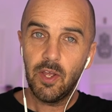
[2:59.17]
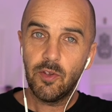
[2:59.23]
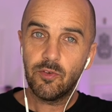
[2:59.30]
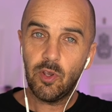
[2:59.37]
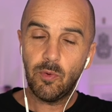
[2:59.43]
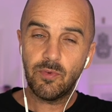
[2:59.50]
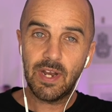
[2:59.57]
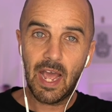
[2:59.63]

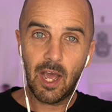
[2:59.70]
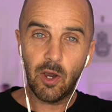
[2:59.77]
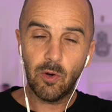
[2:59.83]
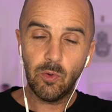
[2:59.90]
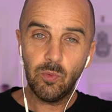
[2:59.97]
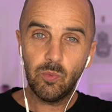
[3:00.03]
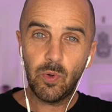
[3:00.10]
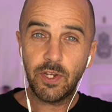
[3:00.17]
So
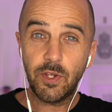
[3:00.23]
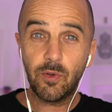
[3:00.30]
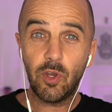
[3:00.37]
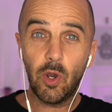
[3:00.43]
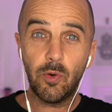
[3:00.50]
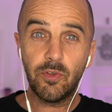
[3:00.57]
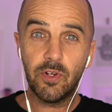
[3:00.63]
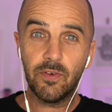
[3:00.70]
now when you
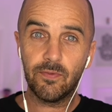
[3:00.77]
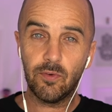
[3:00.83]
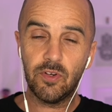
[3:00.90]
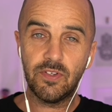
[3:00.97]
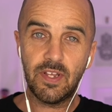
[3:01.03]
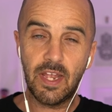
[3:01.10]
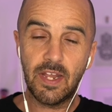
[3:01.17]
go to the front